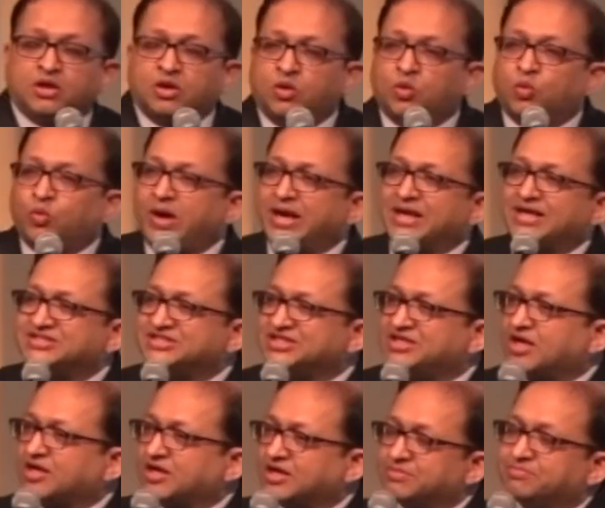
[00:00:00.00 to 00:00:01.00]
Why does it
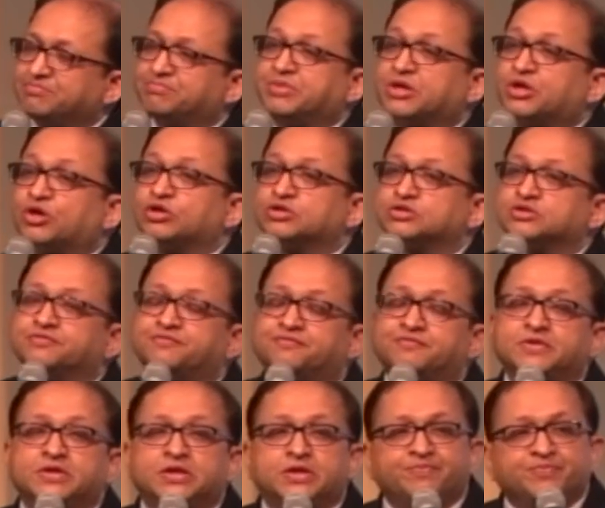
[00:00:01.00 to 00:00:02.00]
occur? Because of
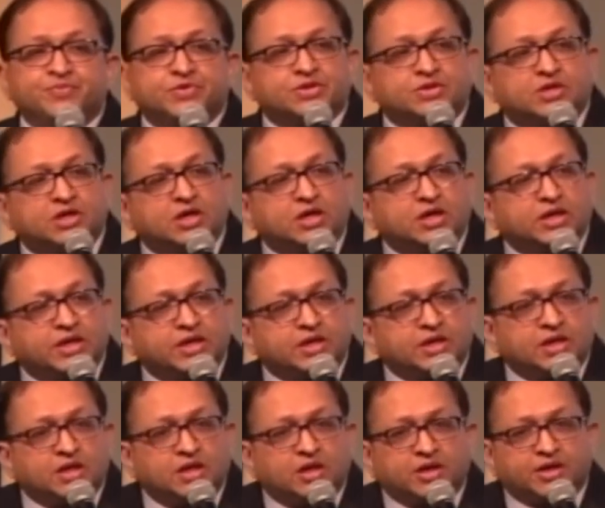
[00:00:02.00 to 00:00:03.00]
the
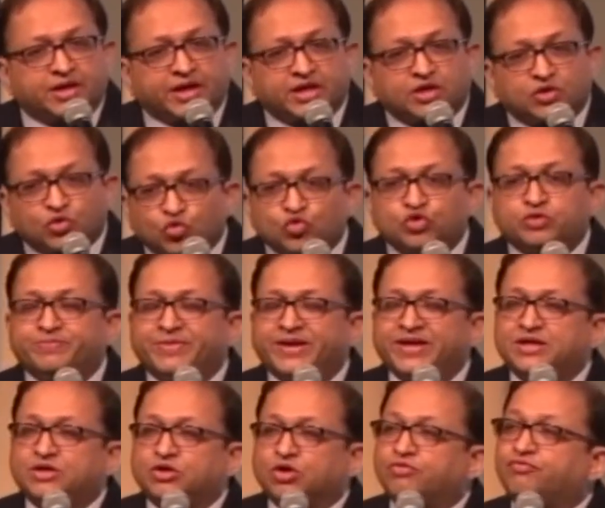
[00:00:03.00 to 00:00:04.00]

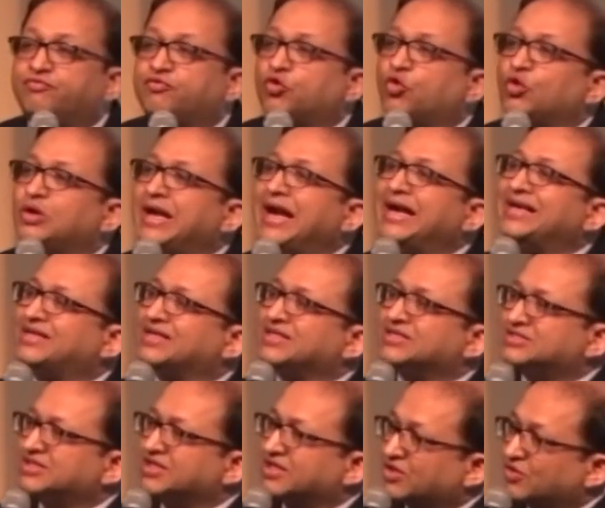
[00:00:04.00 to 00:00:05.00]
recruitment of collateral
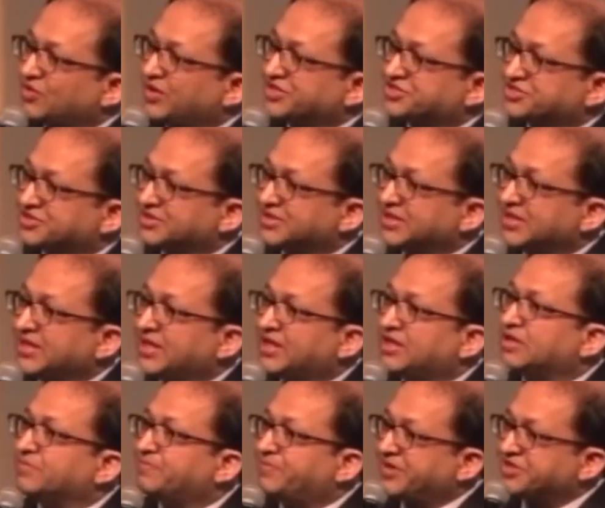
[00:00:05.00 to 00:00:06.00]
circulation in
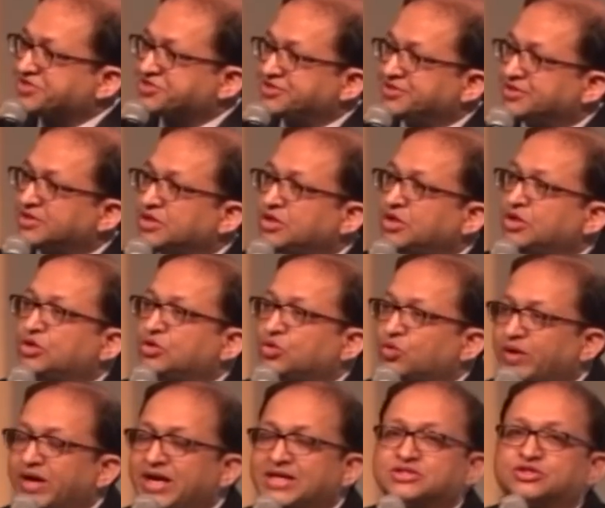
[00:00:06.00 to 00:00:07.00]
a patient who
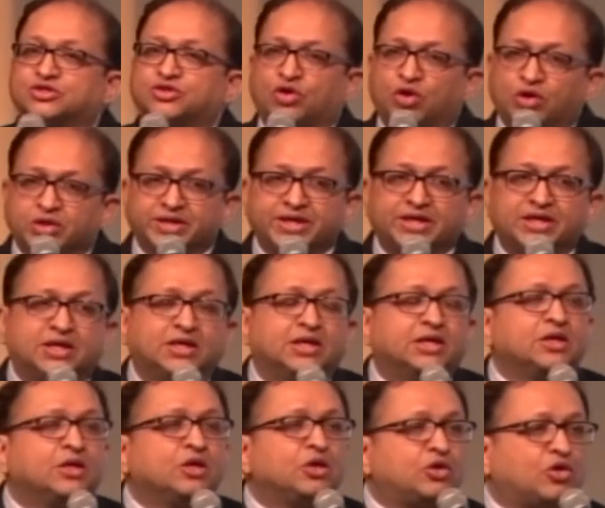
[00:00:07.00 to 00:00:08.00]
has chronic
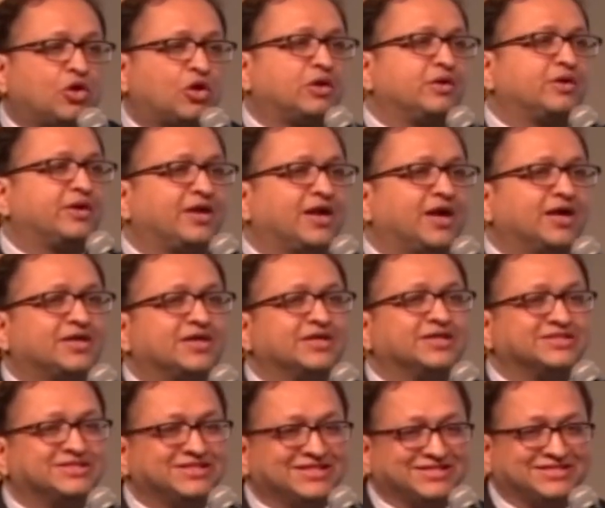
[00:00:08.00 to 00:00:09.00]
coronary artery
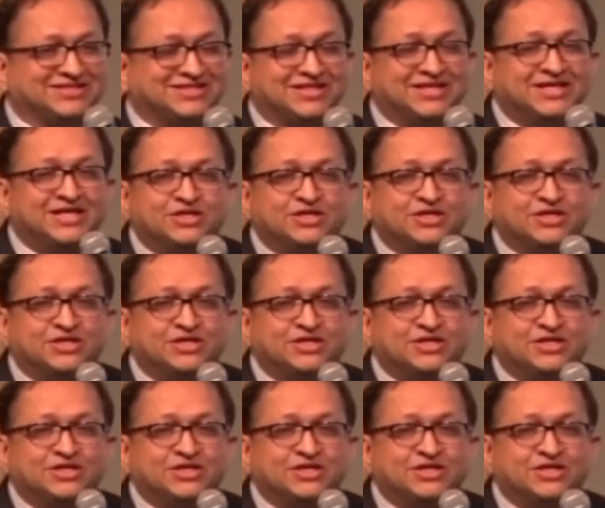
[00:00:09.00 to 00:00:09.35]
disease.